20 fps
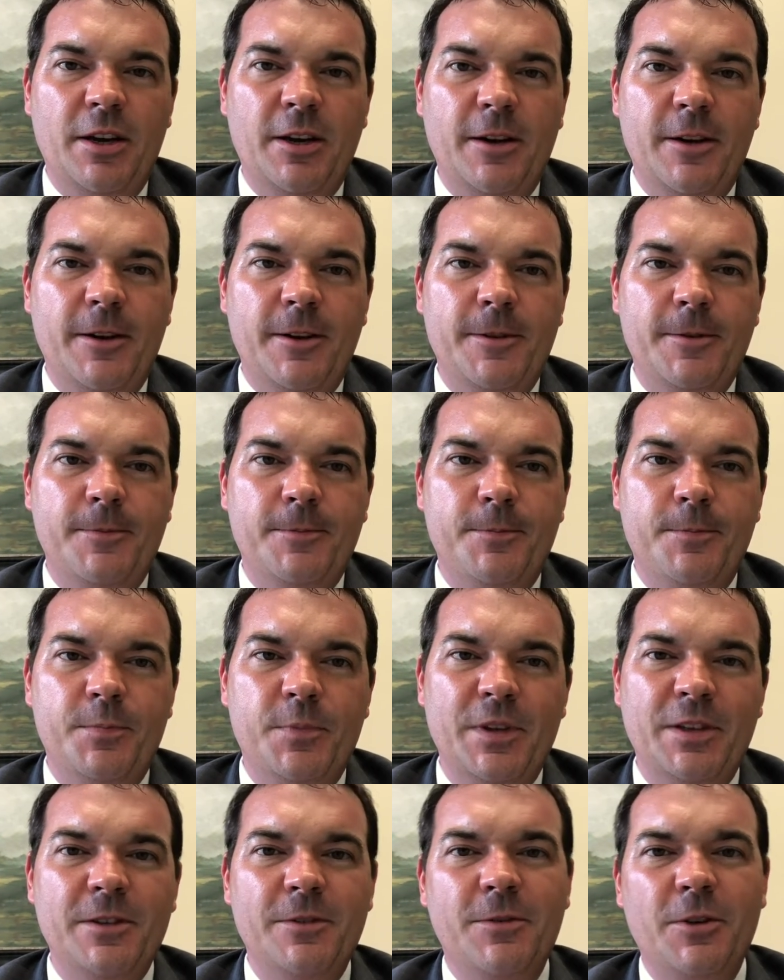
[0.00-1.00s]
Um,
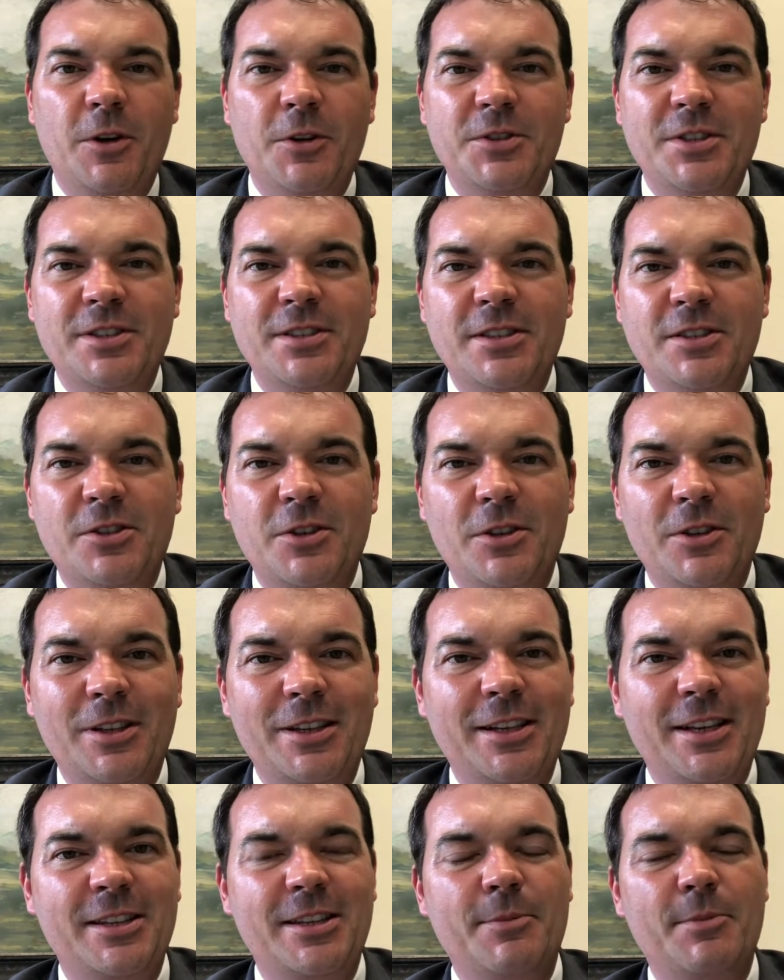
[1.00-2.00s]
a default is
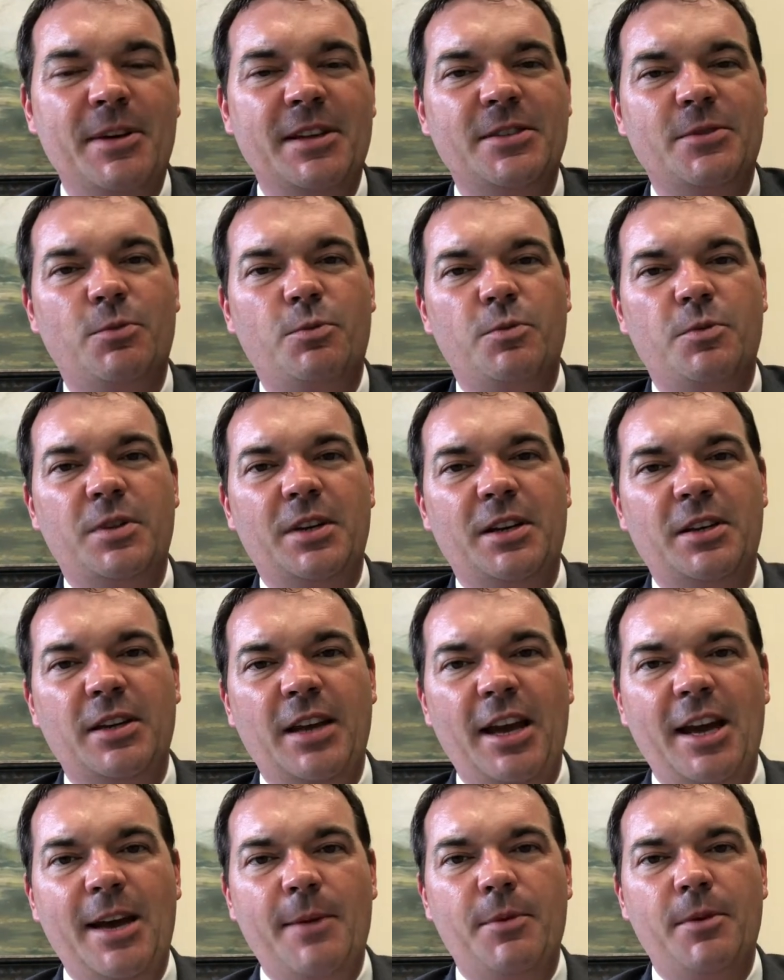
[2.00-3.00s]
certainly not the best thing
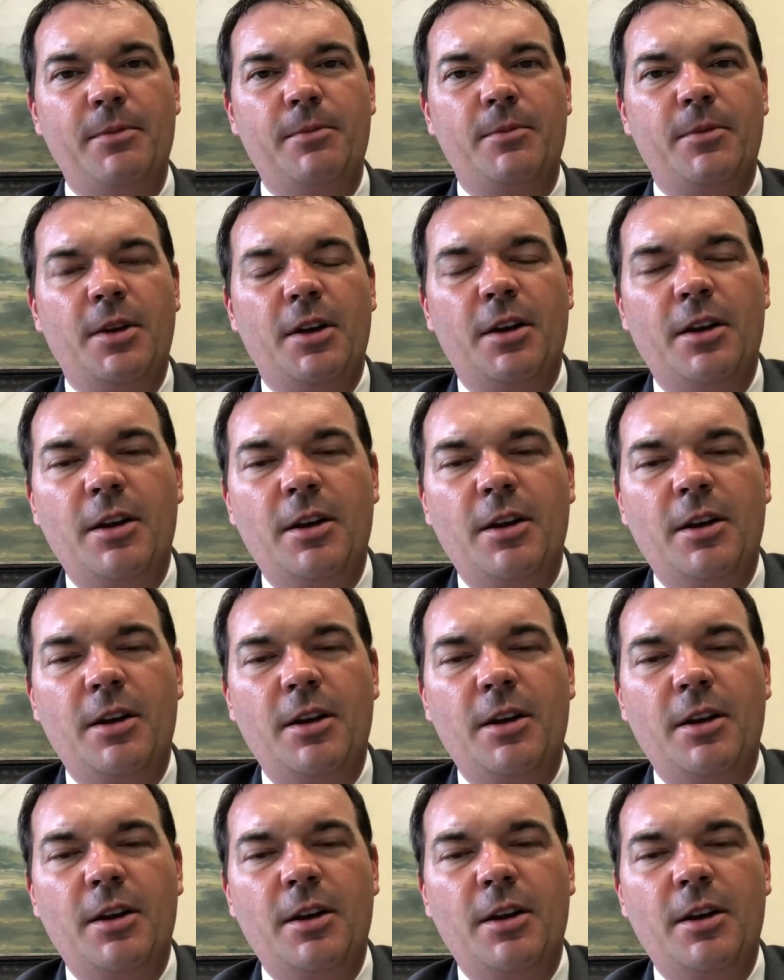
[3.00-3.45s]
to happen.